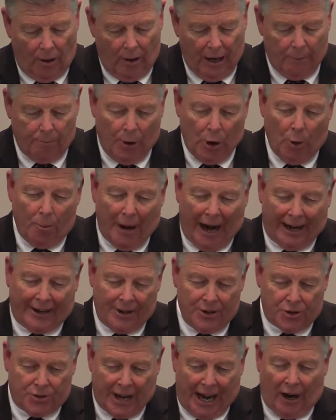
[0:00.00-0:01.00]
New
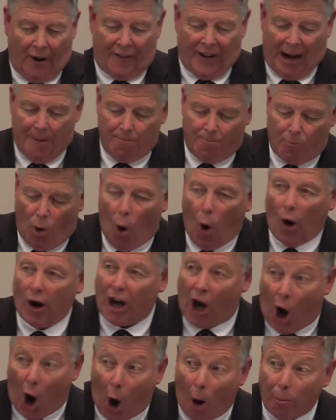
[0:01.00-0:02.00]
American Standard, are they more
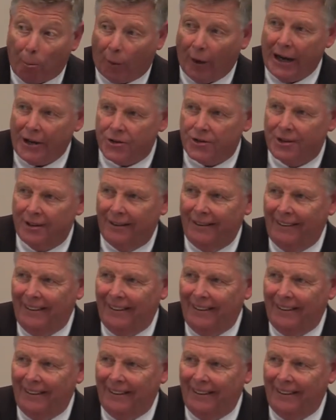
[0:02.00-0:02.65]
culprits?